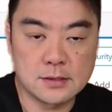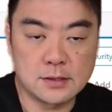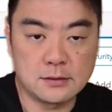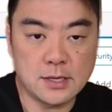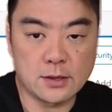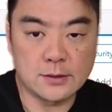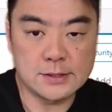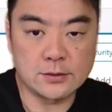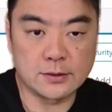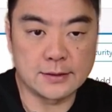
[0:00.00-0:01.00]
Alright,
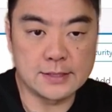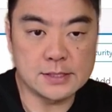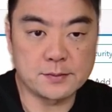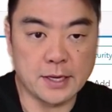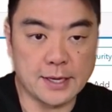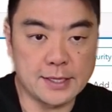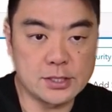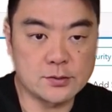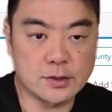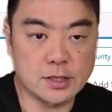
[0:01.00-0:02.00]
once you're on this
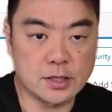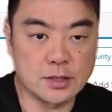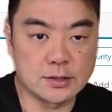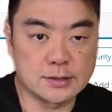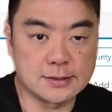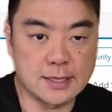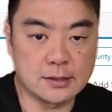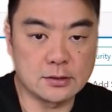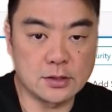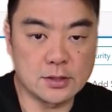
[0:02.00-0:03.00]
page, we're going to go to
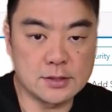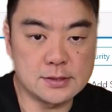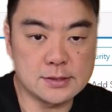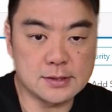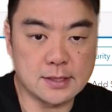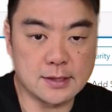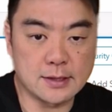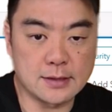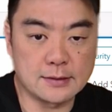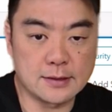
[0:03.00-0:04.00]
Downloads
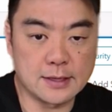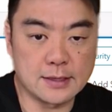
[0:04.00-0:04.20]
and then